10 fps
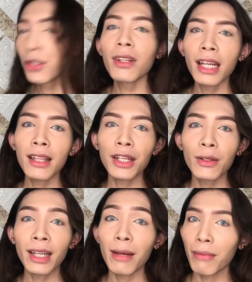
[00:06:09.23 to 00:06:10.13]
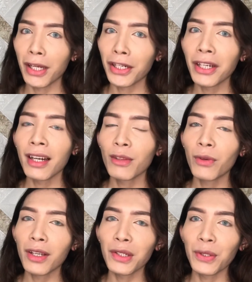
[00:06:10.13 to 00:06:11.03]
or later you'll get better at what
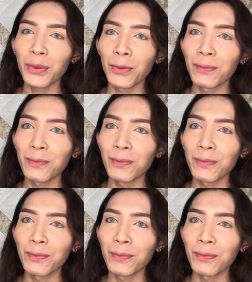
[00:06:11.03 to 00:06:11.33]
you do.